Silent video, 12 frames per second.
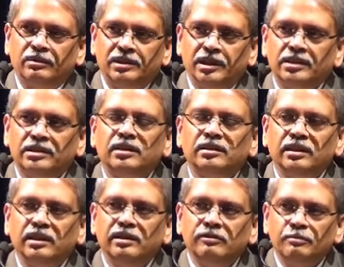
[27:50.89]
Our traditional
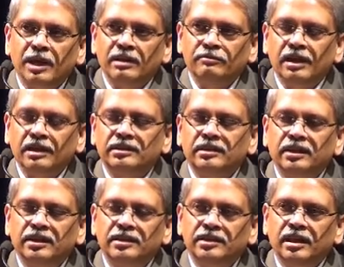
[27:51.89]
thinking of
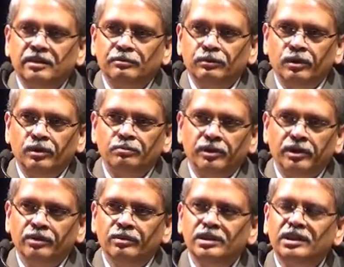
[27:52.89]
manufacturing is that if you want to
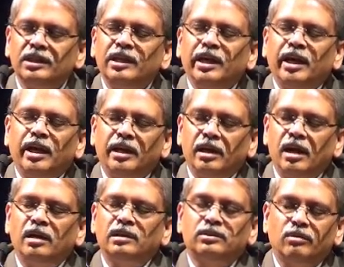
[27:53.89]
produce in
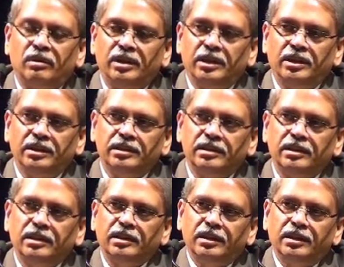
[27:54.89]
large quantities,